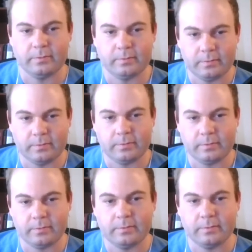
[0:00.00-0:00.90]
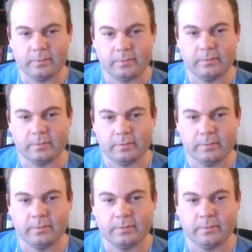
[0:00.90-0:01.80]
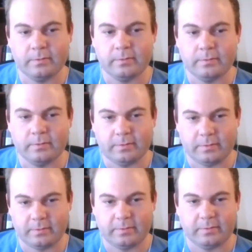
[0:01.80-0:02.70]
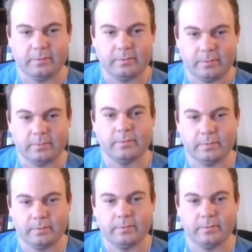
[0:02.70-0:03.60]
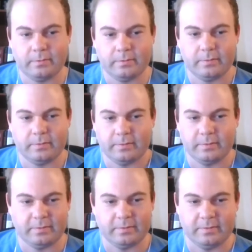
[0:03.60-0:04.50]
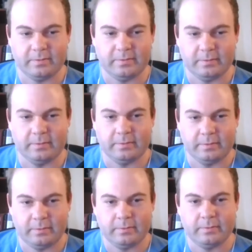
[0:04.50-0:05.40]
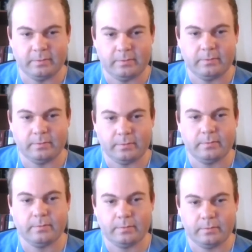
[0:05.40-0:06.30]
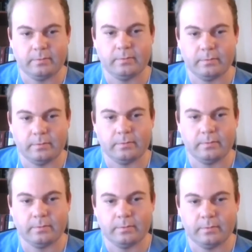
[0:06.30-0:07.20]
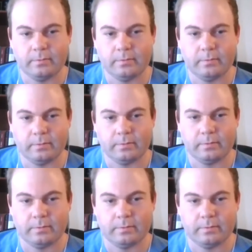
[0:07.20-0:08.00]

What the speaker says: This person isn't speaking.